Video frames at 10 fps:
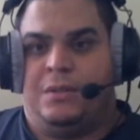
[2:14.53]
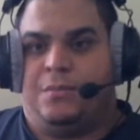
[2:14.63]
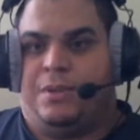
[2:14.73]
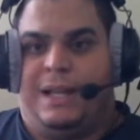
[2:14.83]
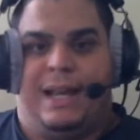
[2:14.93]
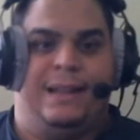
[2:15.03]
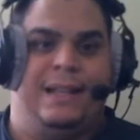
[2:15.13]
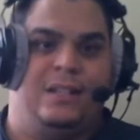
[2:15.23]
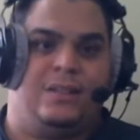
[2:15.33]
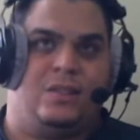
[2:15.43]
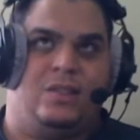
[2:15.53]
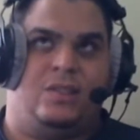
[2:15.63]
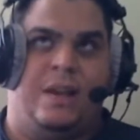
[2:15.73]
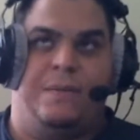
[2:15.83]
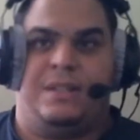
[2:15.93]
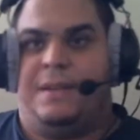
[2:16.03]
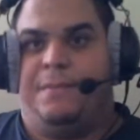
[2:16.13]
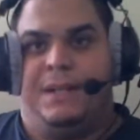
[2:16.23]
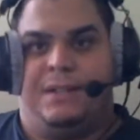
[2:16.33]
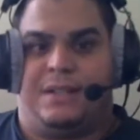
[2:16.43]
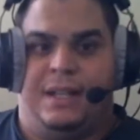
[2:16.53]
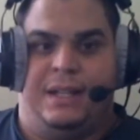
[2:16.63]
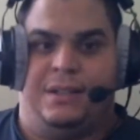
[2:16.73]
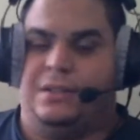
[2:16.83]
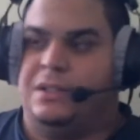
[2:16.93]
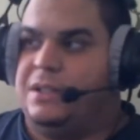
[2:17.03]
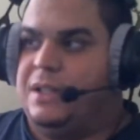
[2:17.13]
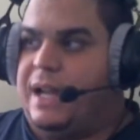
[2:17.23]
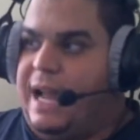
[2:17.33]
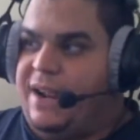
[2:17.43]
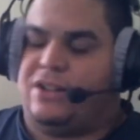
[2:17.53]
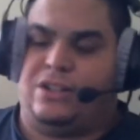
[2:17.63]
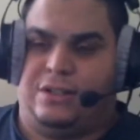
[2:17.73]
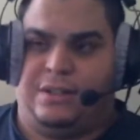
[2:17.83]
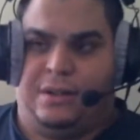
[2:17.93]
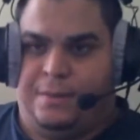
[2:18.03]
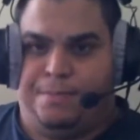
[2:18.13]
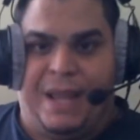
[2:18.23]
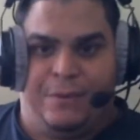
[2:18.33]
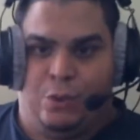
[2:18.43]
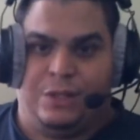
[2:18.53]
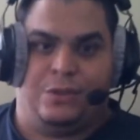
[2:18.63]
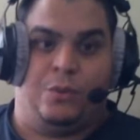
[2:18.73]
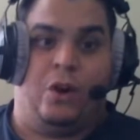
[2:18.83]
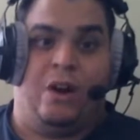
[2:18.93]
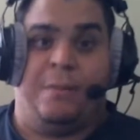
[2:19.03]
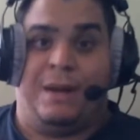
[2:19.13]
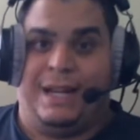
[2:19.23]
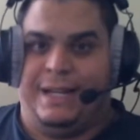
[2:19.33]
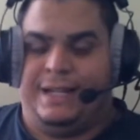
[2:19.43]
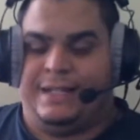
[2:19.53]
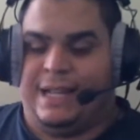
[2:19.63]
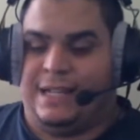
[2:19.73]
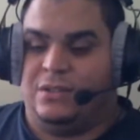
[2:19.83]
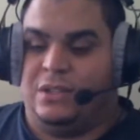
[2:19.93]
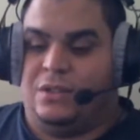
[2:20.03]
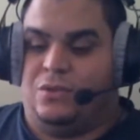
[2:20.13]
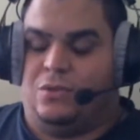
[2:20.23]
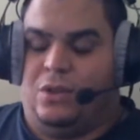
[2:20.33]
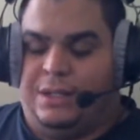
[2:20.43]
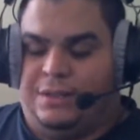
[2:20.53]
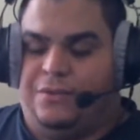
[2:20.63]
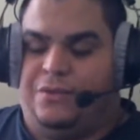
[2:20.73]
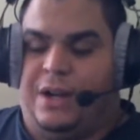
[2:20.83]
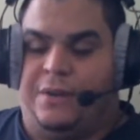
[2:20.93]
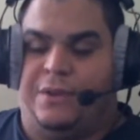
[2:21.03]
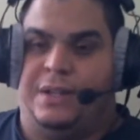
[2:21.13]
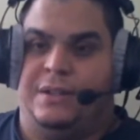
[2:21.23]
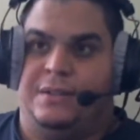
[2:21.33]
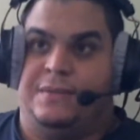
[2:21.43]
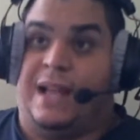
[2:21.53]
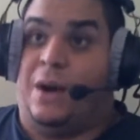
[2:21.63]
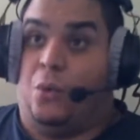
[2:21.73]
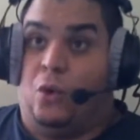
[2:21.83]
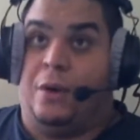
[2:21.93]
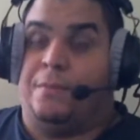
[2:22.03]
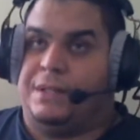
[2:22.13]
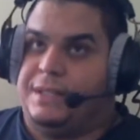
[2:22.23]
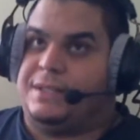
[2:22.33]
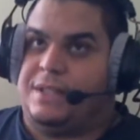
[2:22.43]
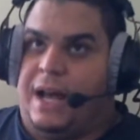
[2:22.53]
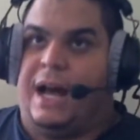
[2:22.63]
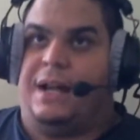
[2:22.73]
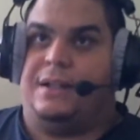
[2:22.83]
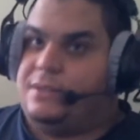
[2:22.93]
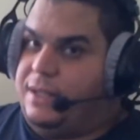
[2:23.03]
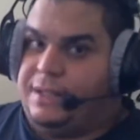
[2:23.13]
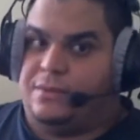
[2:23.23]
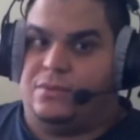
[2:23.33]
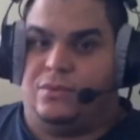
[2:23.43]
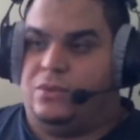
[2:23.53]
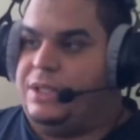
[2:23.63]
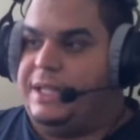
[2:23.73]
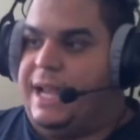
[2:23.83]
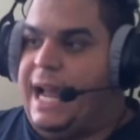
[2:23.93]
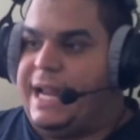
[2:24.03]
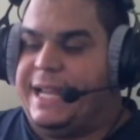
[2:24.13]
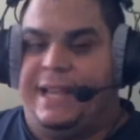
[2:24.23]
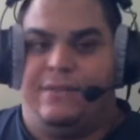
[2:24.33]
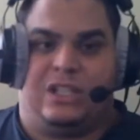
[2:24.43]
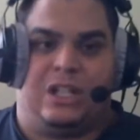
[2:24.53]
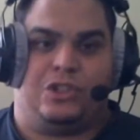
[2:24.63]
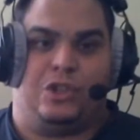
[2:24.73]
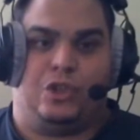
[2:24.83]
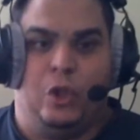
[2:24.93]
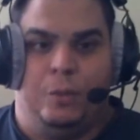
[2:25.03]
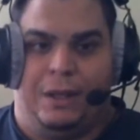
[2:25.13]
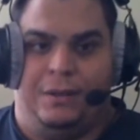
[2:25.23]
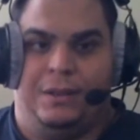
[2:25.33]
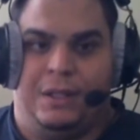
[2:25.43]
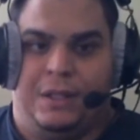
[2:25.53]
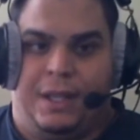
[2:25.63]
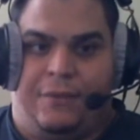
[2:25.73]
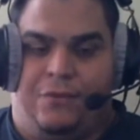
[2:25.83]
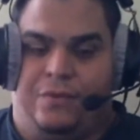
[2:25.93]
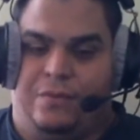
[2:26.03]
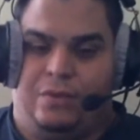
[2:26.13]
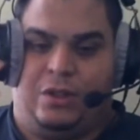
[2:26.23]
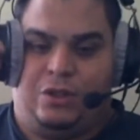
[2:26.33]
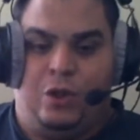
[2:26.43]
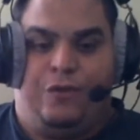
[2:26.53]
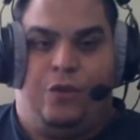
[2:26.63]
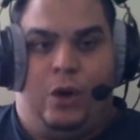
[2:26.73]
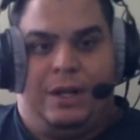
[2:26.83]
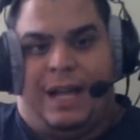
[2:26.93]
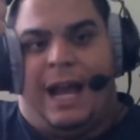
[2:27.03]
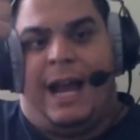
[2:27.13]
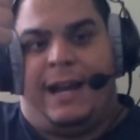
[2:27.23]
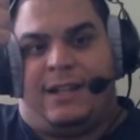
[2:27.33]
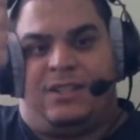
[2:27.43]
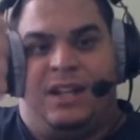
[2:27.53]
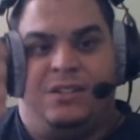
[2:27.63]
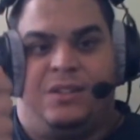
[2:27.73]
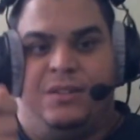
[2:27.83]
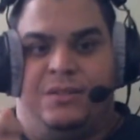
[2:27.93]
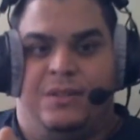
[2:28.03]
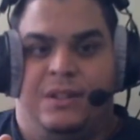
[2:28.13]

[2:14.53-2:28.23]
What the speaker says: playing at least 17 minutes in, I could touch the Babe reservoir on my EK running very not warm, but it's hot. Like I can even touch the tubing. If the 240 that had extenders